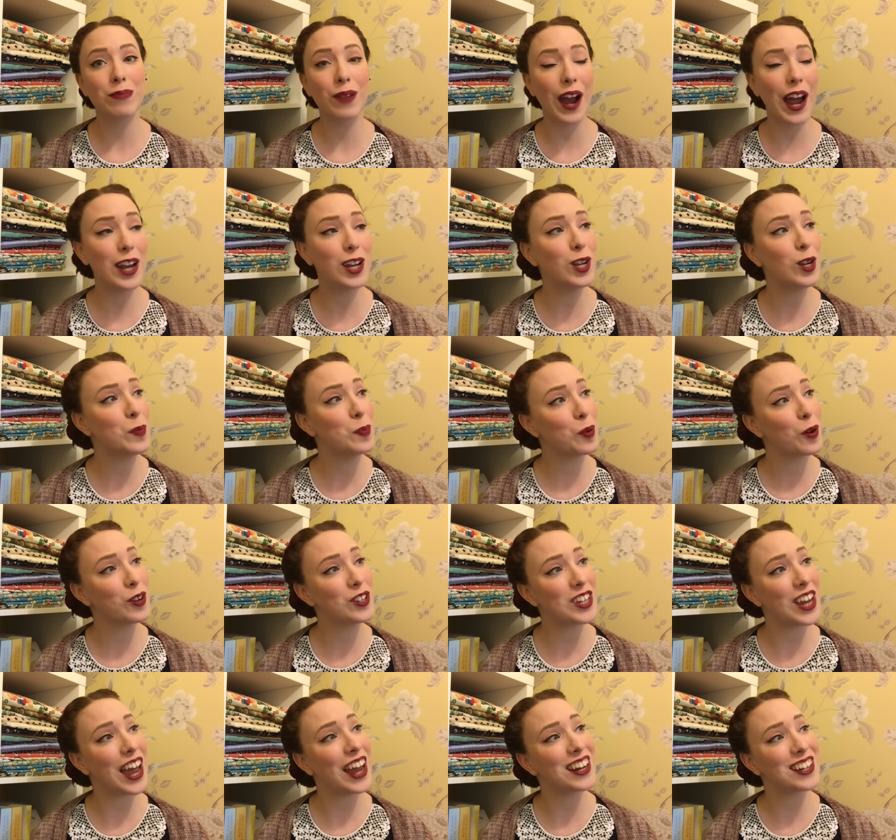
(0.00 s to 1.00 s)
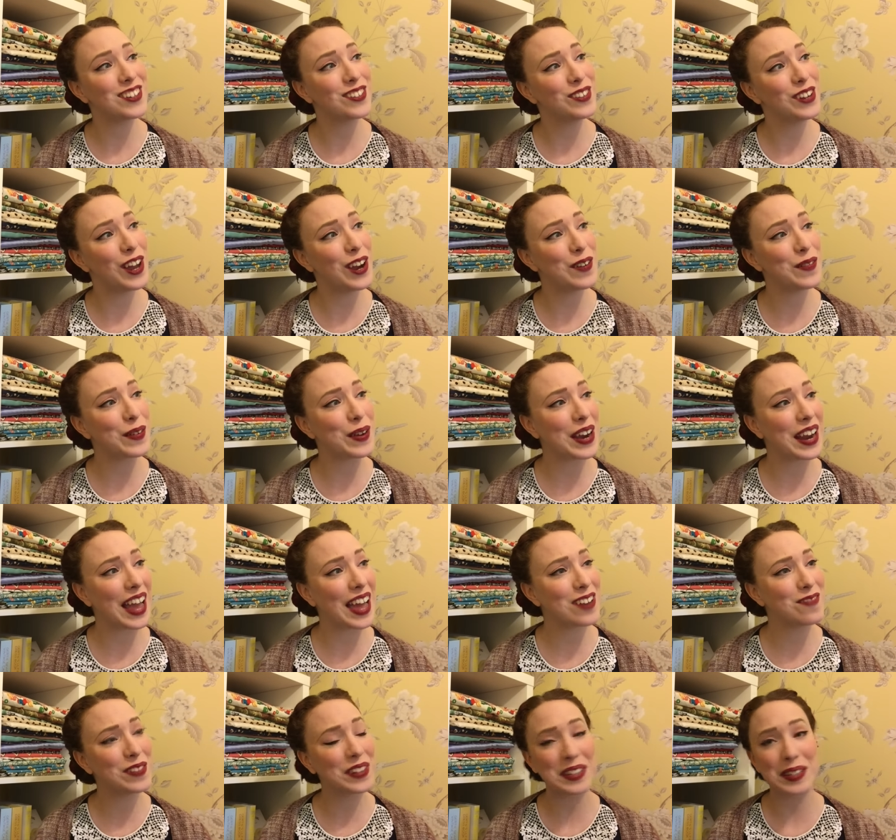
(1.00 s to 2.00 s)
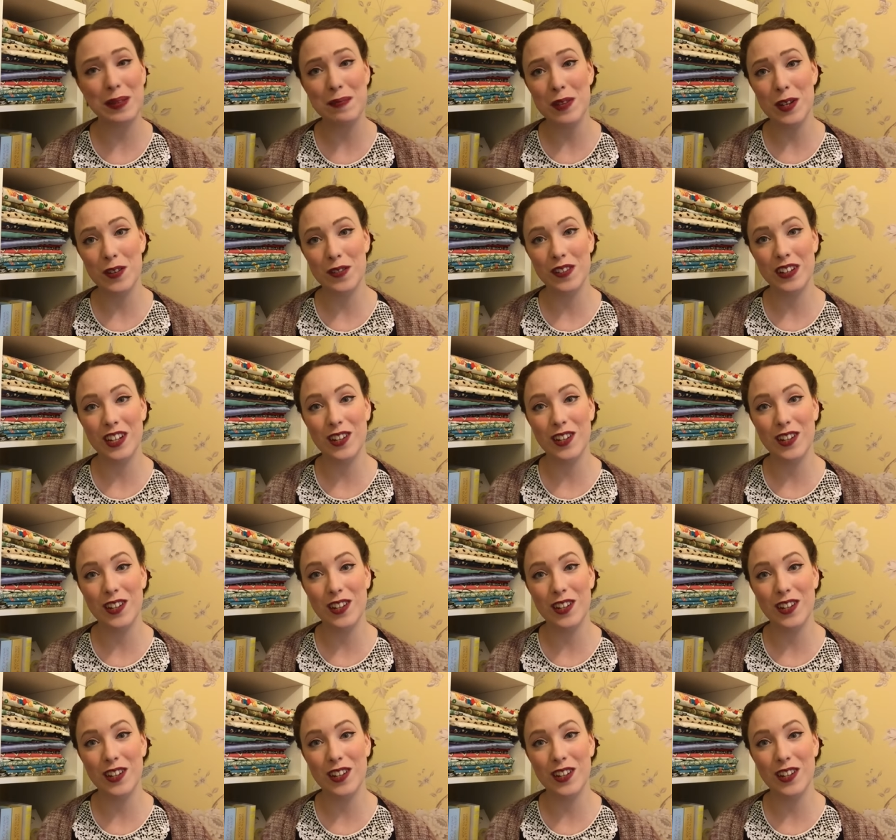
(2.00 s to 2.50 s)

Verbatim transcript: brand new project all over again because I'm new,